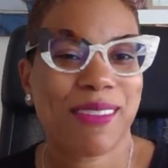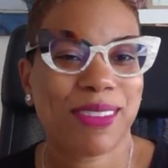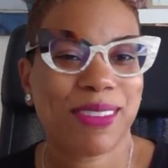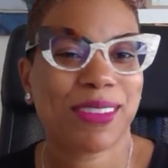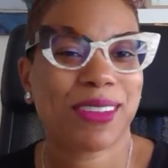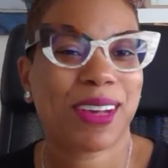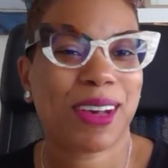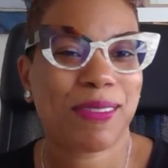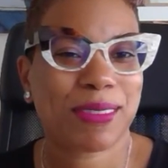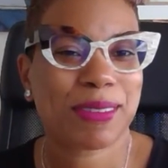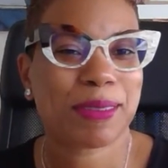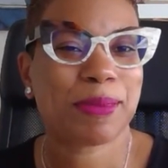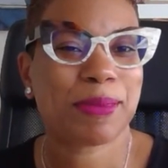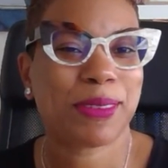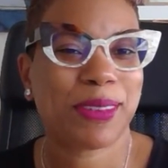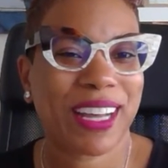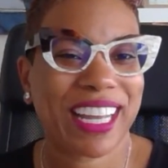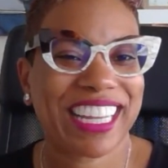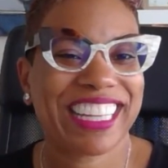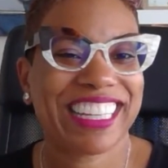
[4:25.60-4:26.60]

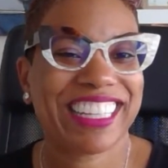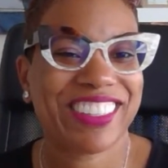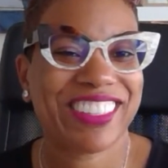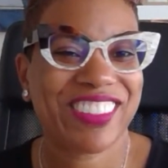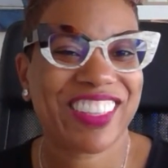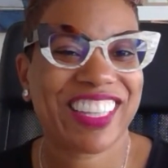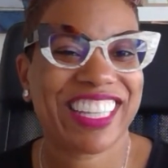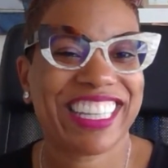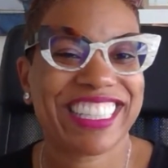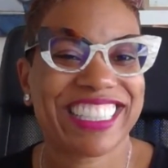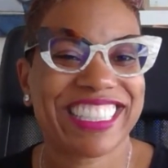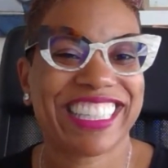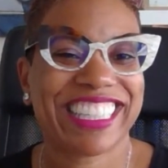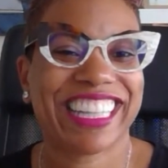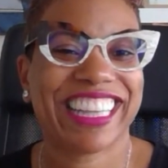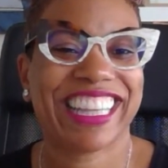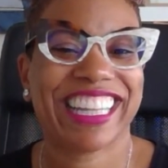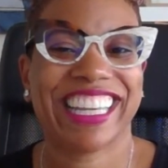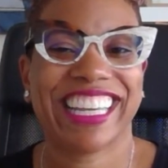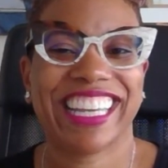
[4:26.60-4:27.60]
comfortable. I can do this.
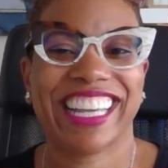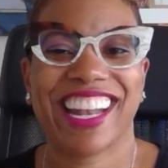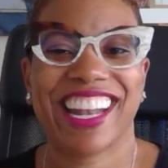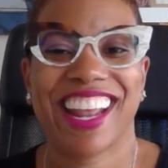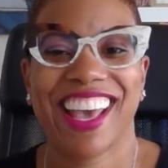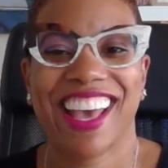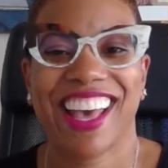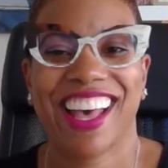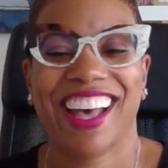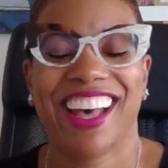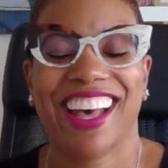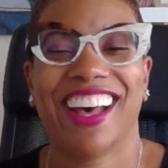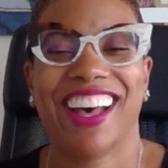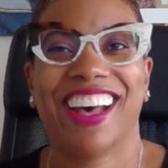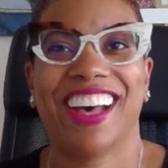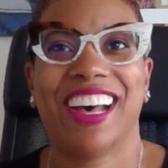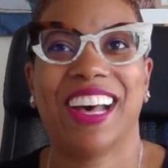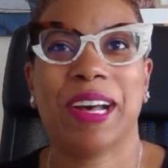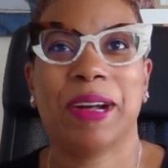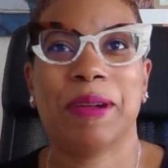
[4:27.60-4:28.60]
And then
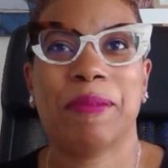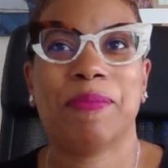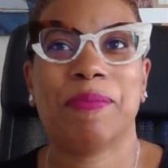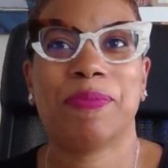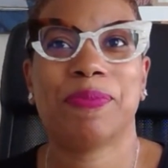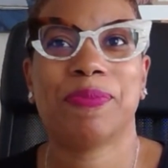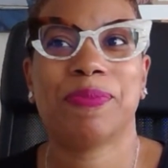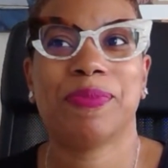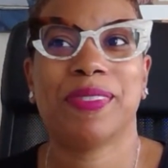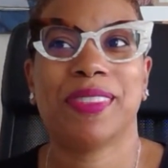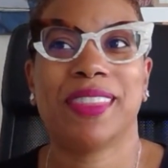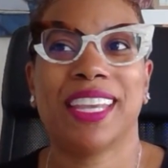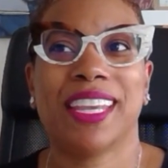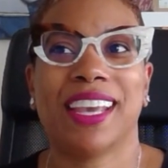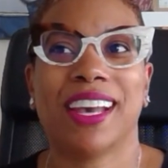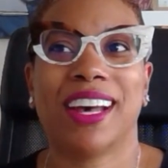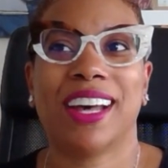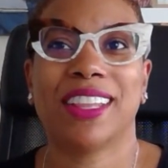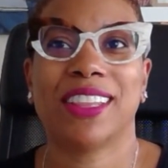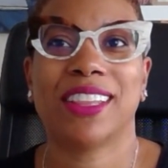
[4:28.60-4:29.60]

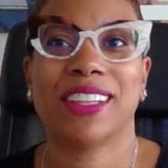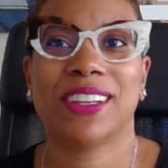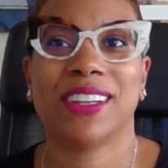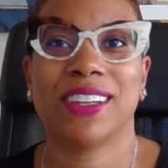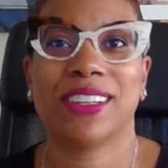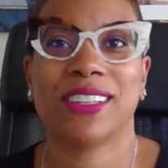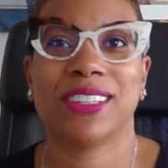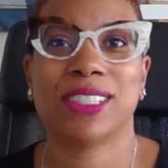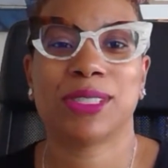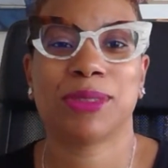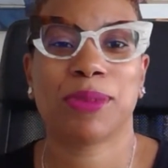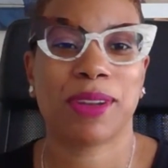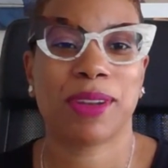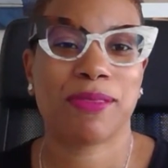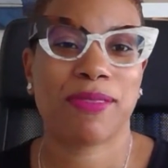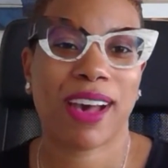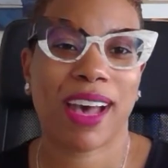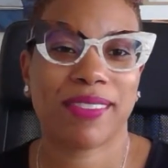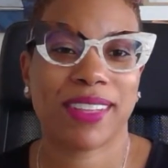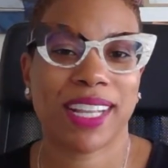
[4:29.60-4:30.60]
the other
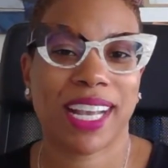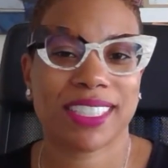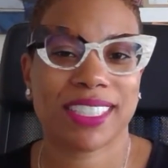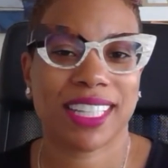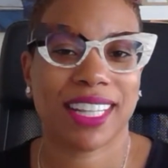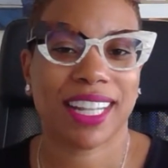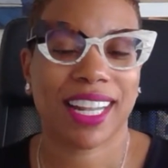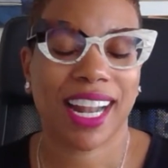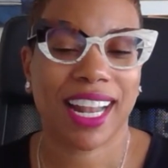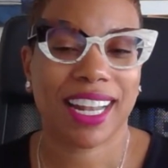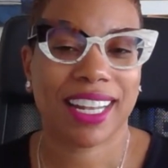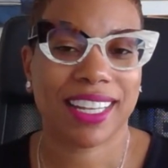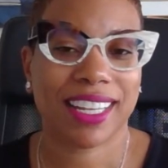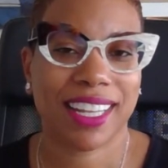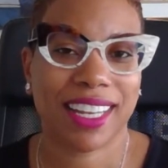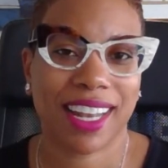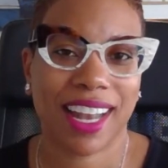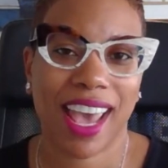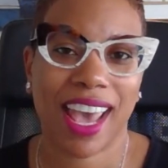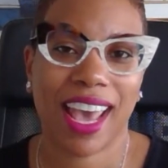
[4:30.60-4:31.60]
25,000 that I
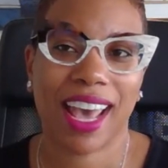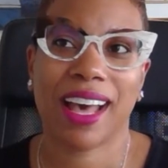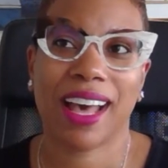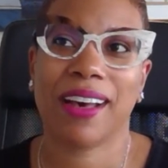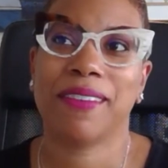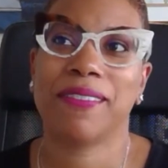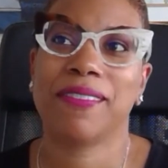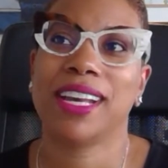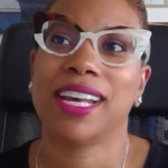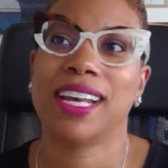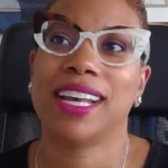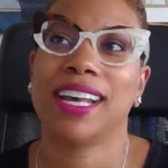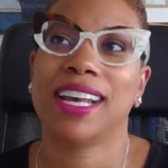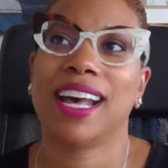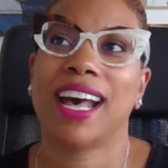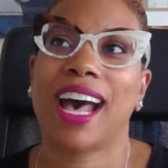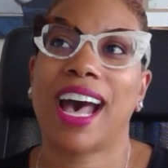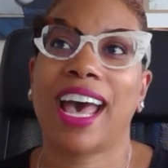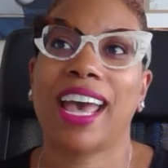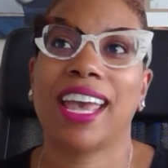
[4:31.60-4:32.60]
didn't have,
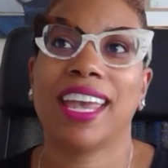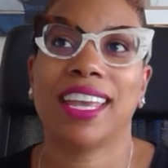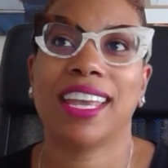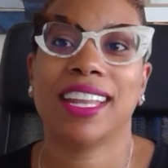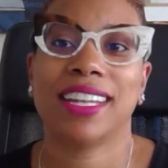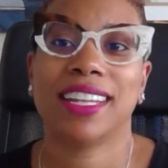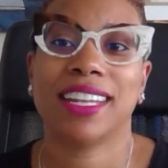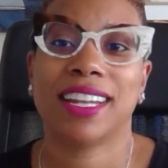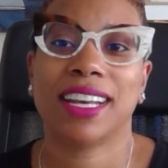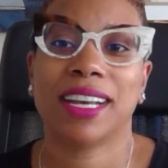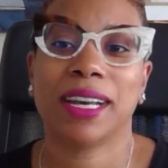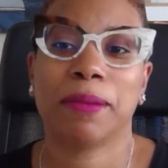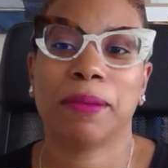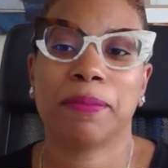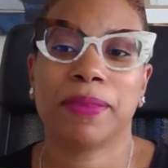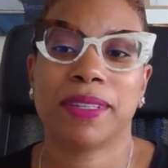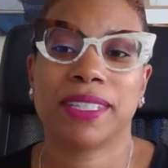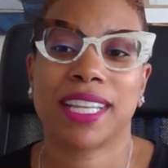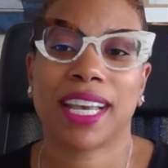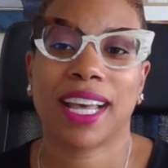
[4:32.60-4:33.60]
I ended
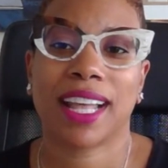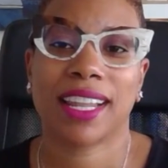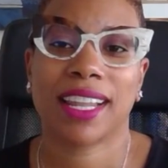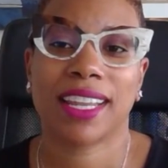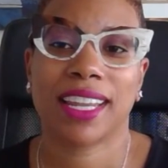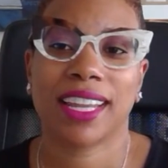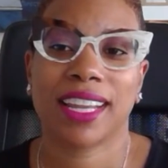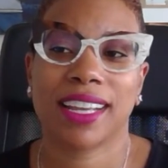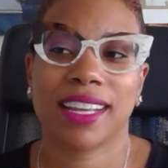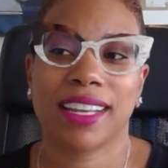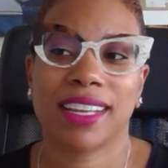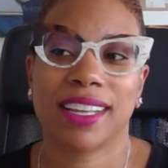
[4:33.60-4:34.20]
up telling